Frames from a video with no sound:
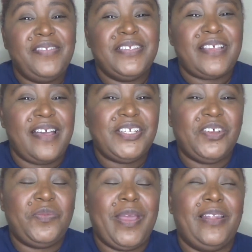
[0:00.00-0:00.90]
this
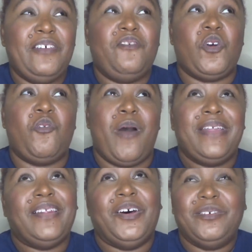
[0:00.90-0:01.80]
eyeshadow palette for quite a
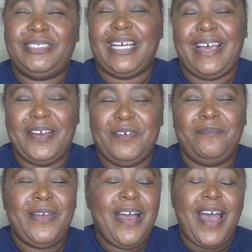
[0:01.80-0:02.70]
long time.
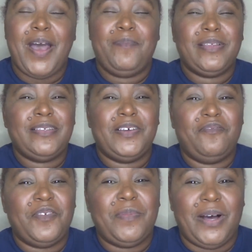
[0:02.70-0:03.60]
I picked it up
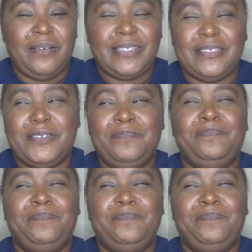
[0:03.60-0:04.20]
from Ulta,